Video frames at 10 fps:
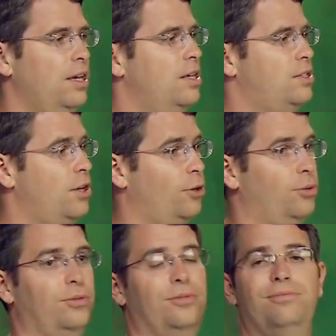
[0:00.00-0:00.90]

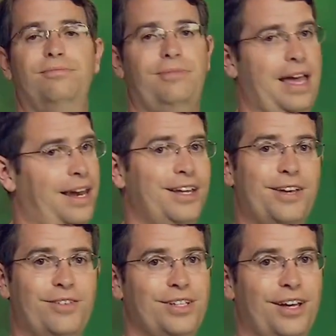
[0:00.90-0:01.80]
So at any
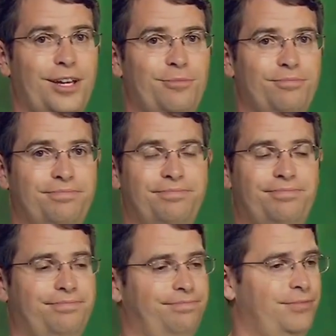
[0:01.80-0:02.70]
given time,
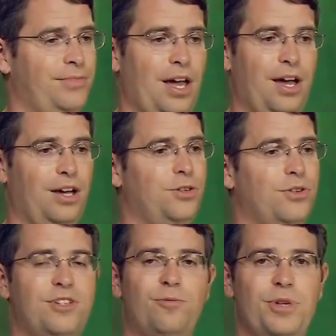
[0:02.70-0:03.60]

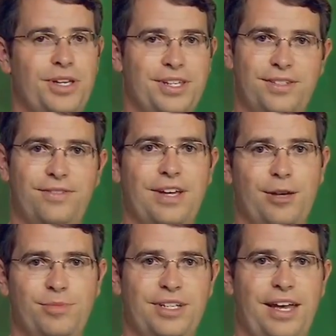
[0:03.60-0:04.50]
hundreds of millions of
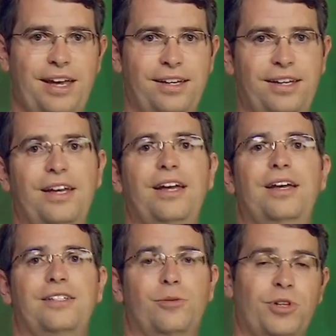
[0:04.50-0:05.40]
times a day,
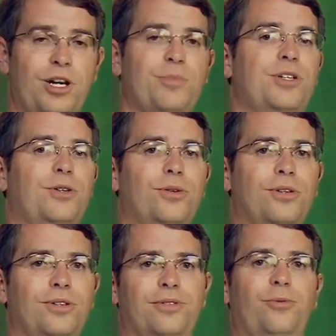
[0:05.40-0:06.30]
someone comes to
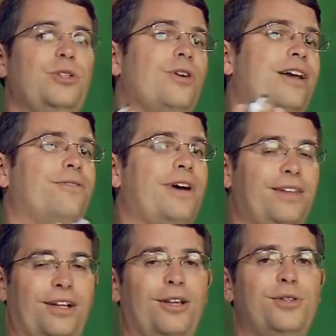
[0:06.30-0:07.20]
Google, we try to find
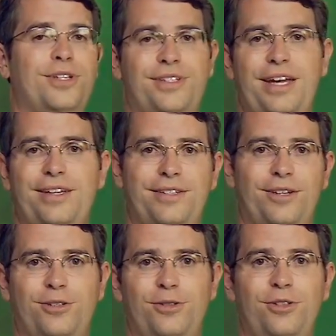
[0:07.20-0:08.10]
the closest data
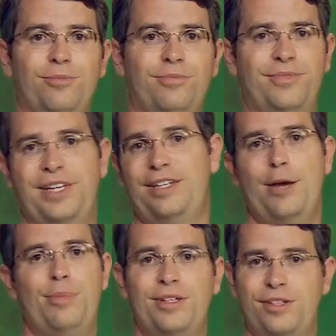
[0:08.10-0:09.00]
center to them, they
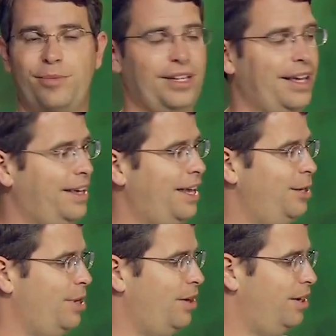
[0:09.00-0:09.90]
type in something like Katy
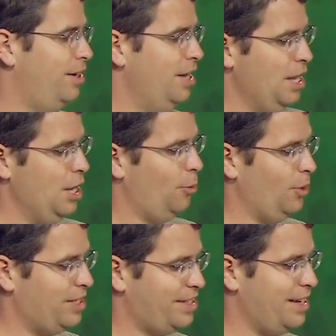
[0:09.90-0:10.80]
Perry, we
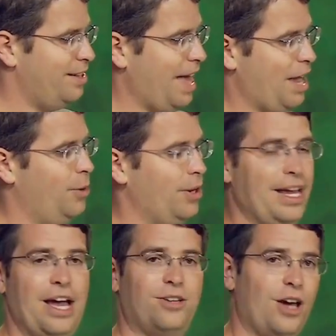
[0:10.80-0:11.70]
send that query
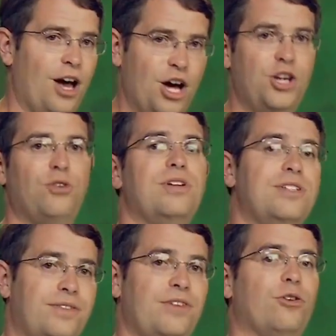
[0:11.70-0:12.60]
out to hundreds
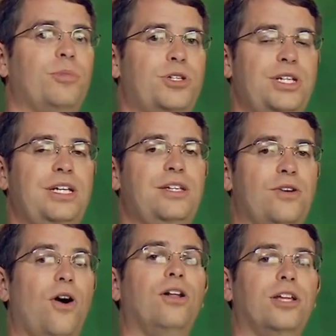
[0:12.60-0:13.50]
of different machines
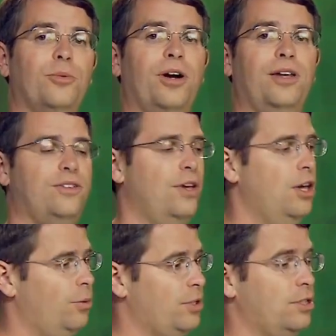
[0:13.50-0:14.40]
all at once,
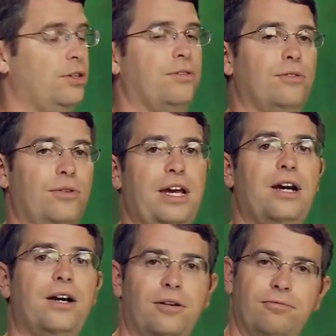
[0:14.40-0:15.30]
which look through
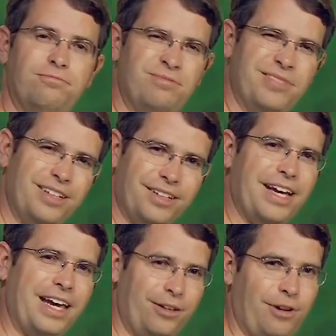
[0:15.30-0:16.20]
their little
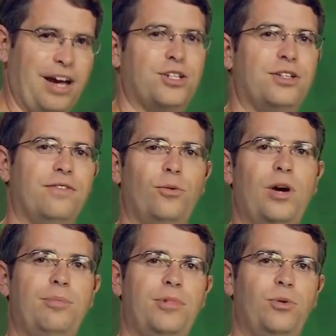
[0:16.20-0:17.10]
tiny fraction of the
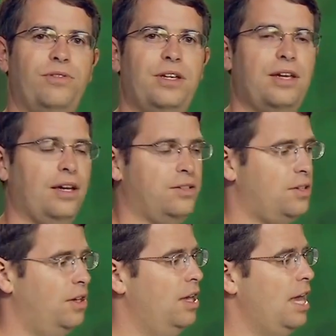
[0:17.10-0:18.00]
web that we've indexed,
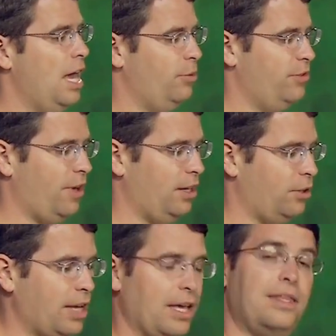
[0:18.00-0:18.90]
and we find,
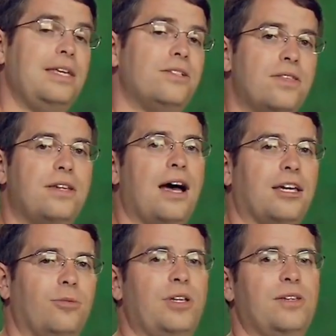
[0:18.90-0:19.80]
okay, these are the
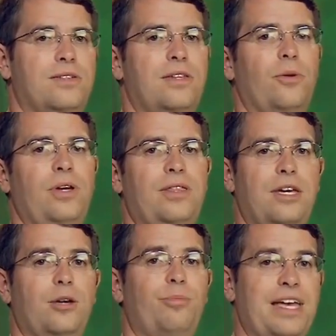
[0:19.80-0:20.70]
documents that we
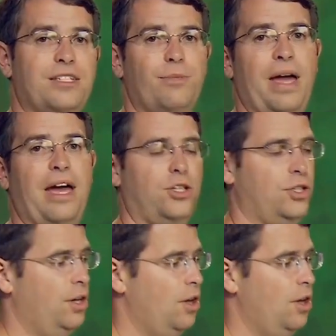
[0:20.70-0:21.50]
think best match.